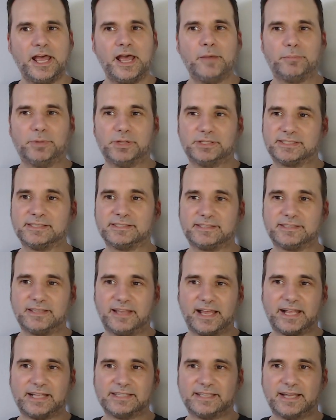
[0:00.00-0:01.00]
But since,
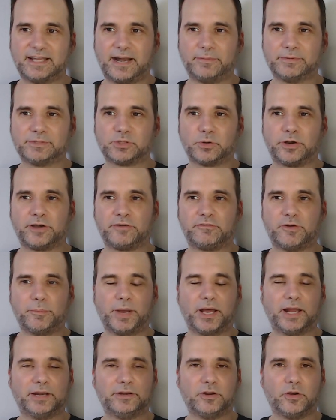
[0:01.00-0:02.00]
like I said, I was ordering from
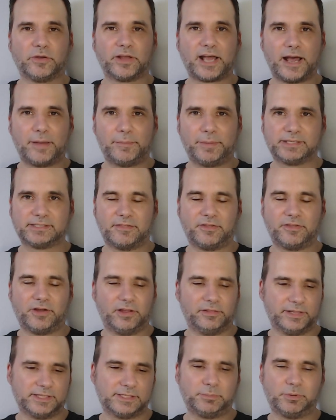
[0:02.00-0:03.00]
Unknown Comics, I
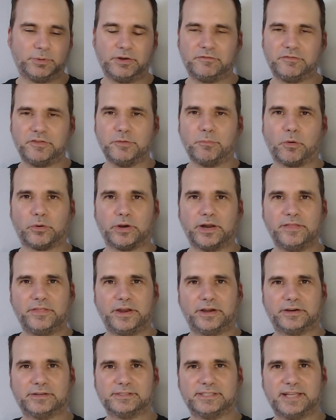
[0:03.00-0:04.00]
thought let's put a few more in
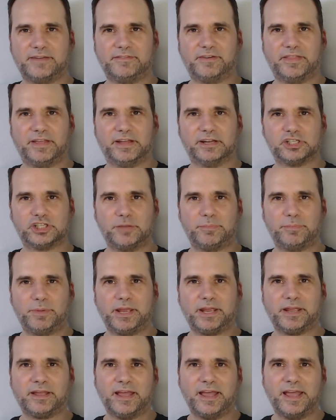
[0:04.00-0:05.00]
there, save on that
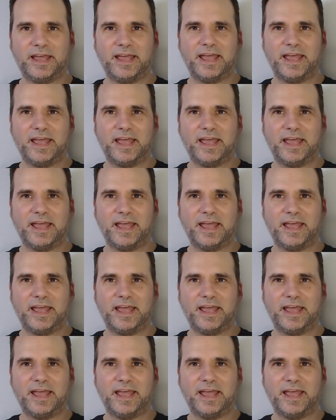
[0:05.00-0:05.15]
shipping.